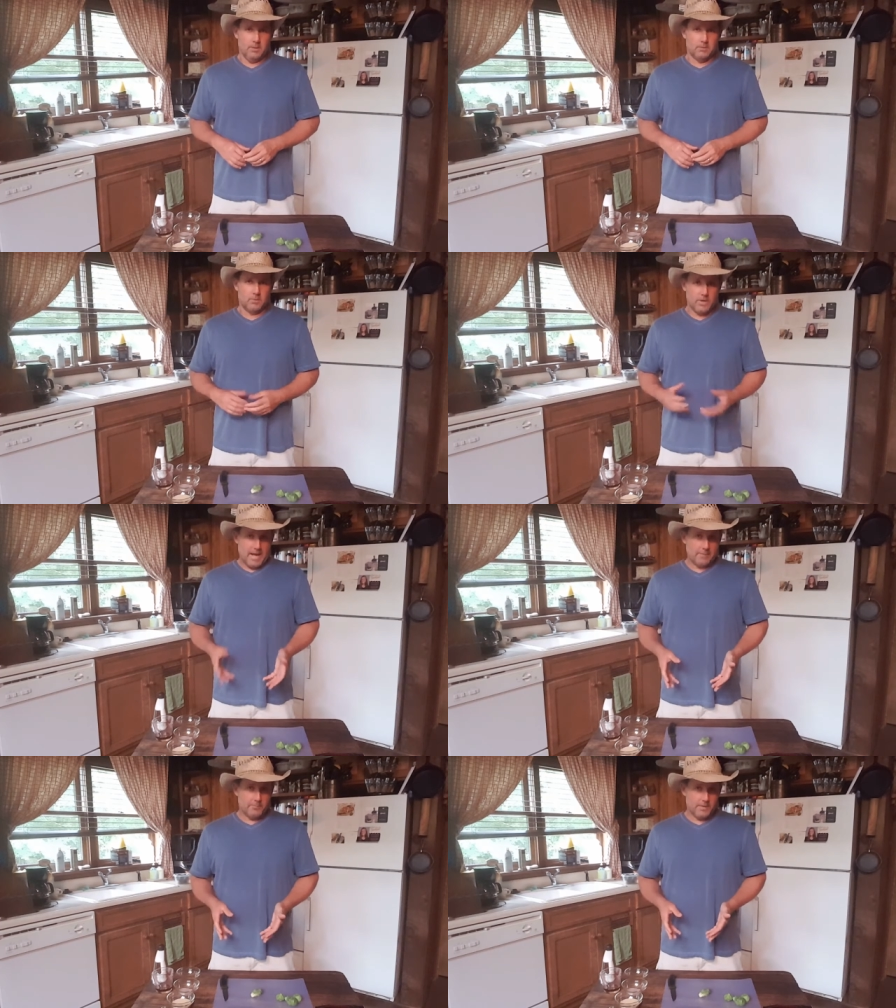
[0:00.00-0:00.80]
so we
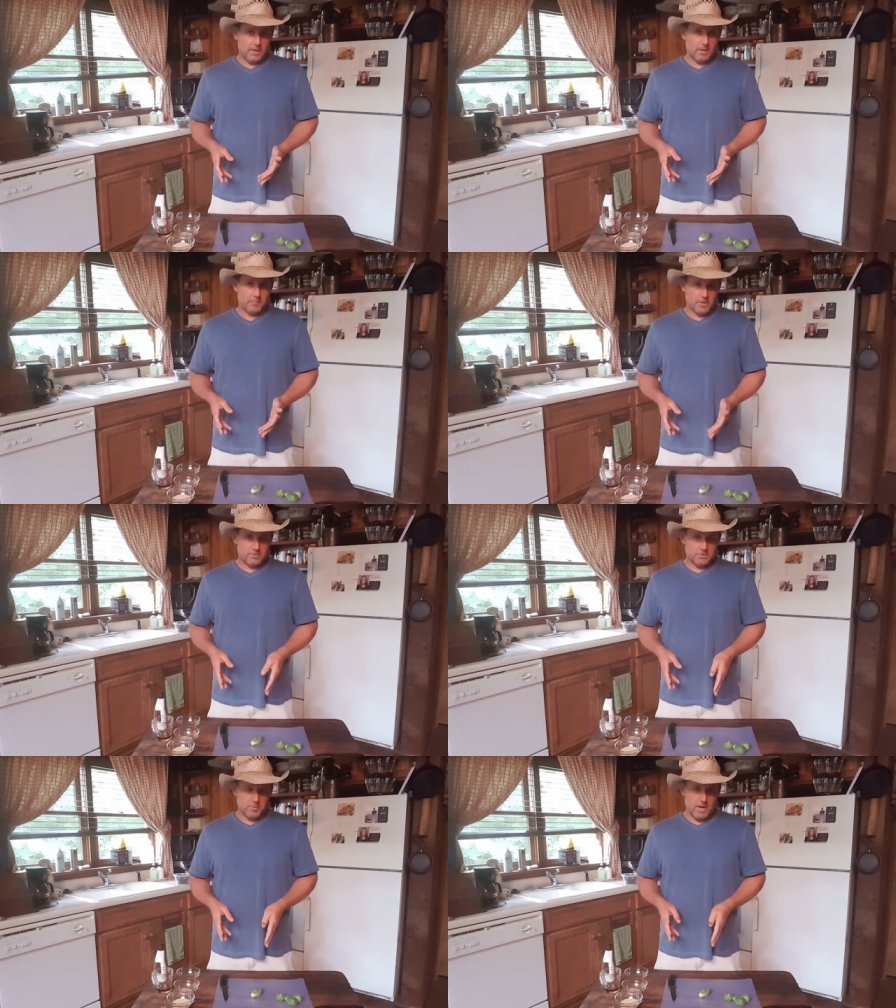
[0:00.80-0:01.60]
had
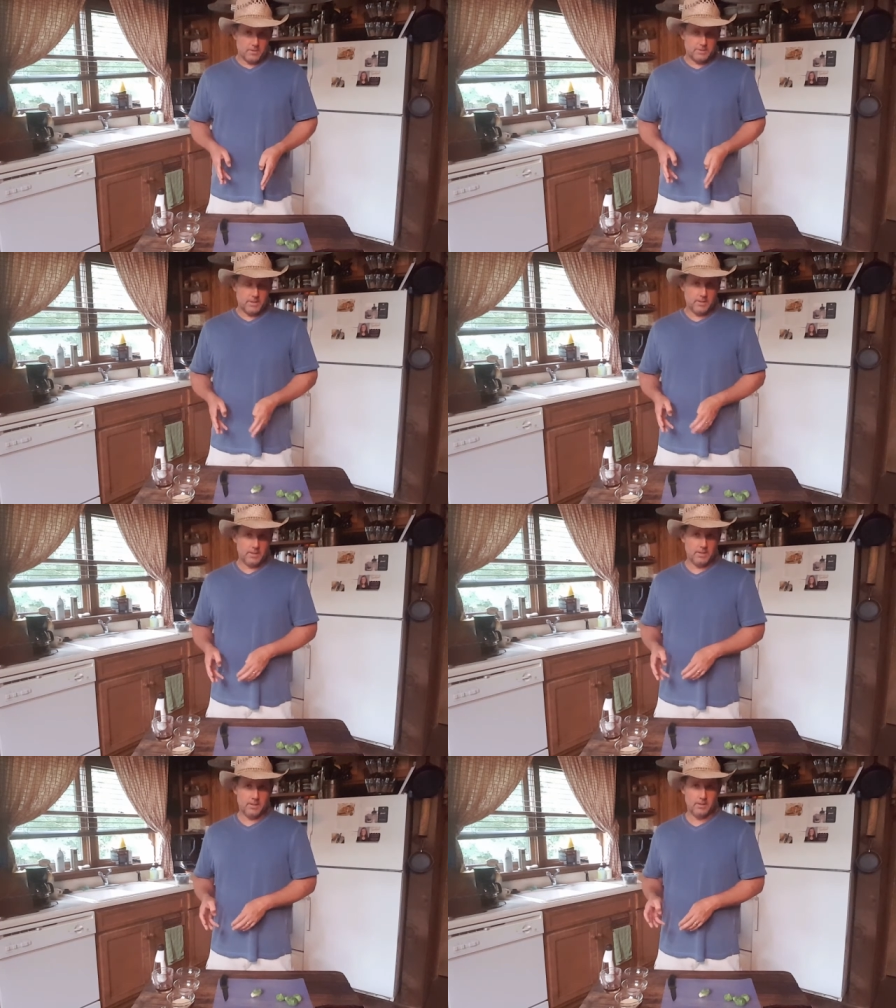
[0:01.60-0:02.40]
Brussels sprouts
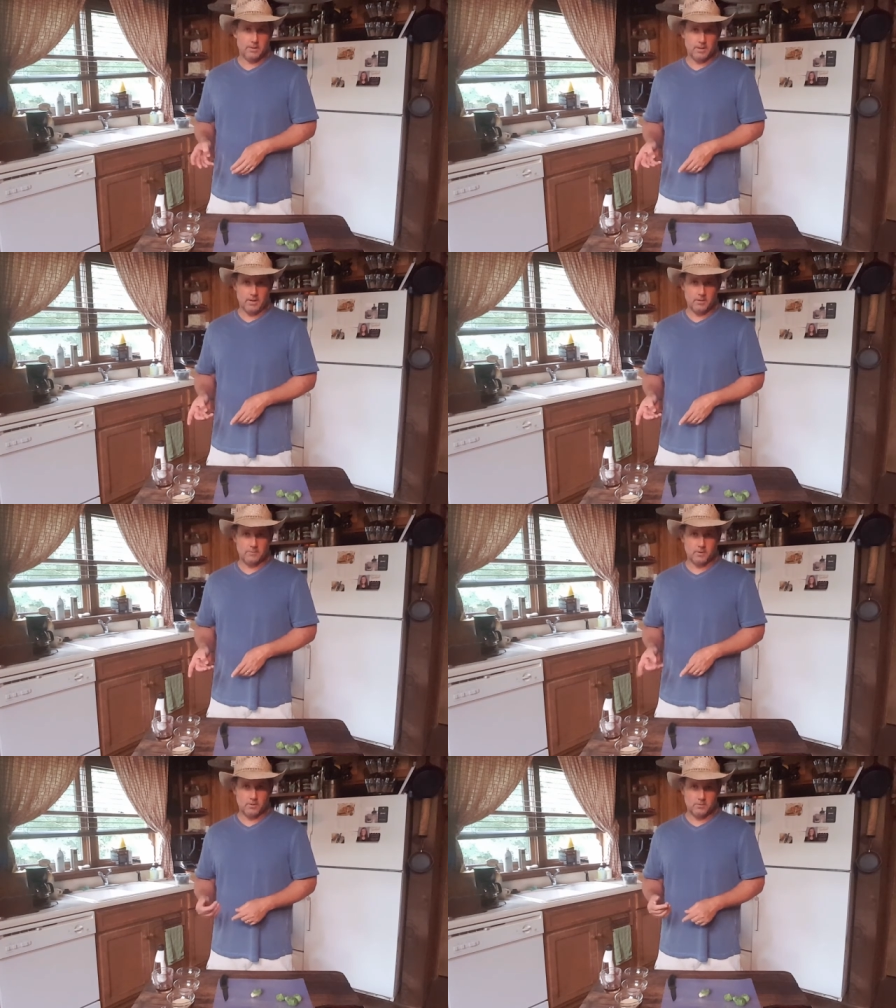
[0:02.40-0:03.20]
there,
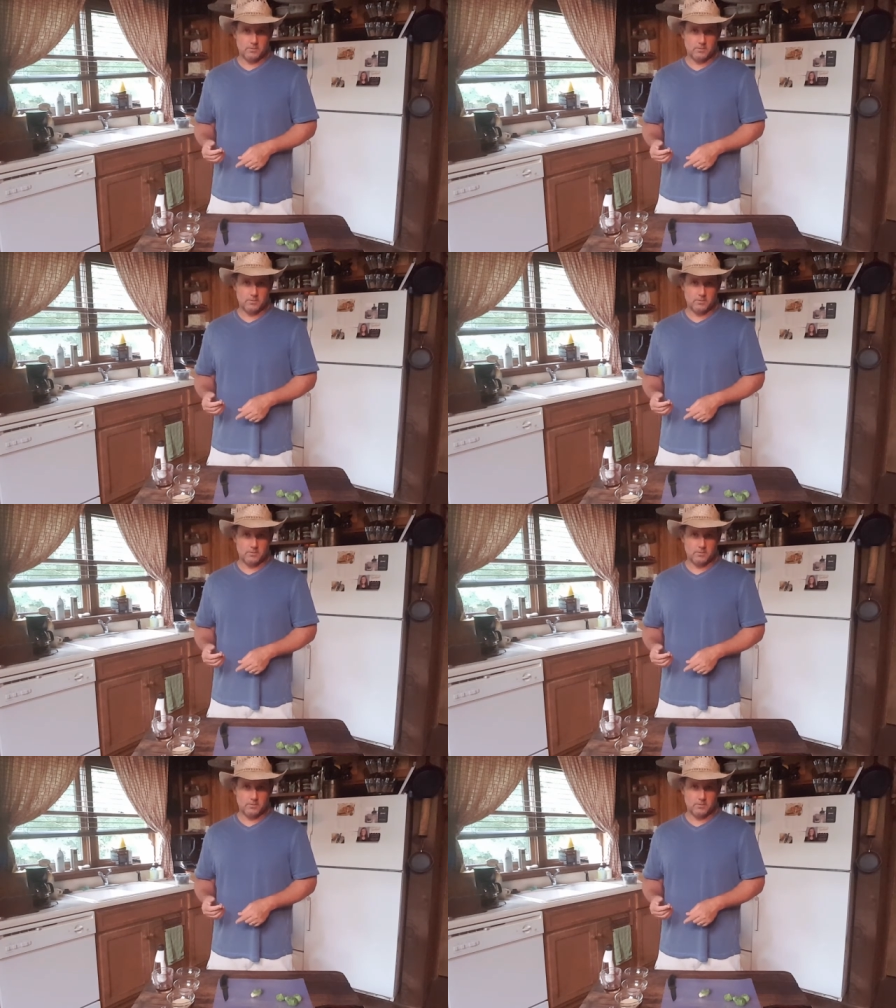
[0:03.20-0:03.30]
or